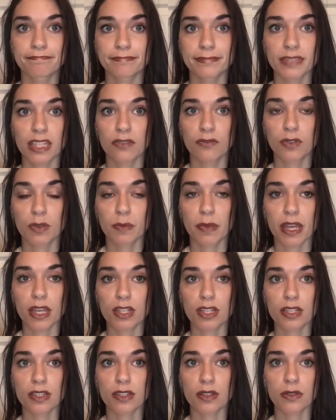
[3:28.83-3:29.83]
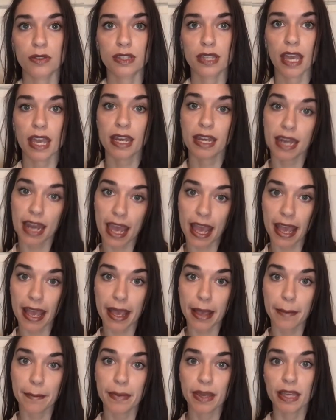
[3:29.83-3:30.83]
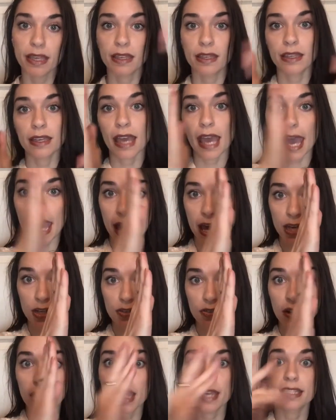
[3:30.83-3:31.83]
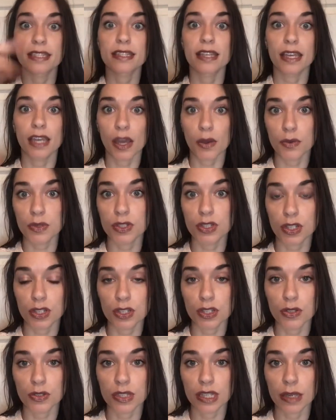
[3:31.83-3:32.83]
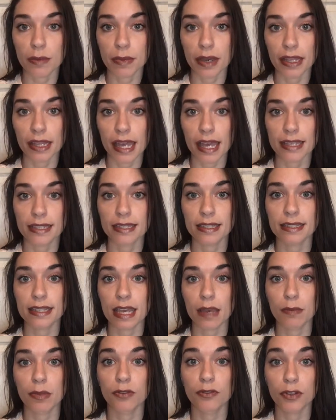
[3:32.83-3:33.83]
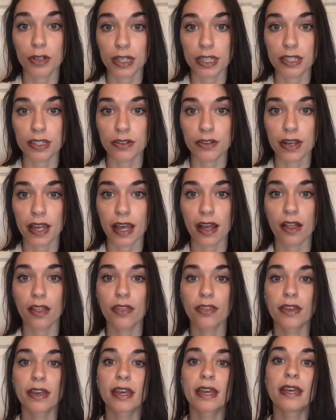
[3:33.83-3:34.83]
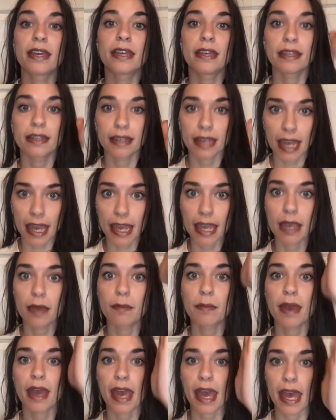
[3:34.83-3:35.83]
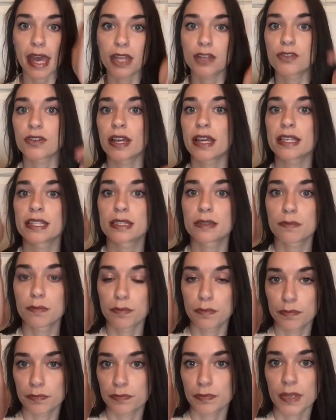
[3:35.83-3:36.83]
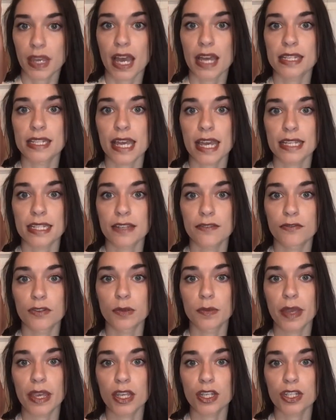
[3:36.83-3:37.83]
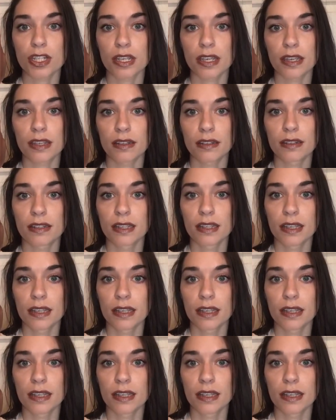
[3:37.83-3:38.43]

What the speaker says: information, so say name, address, like I was just using in my last example for Eastern Health, name, address, contact information,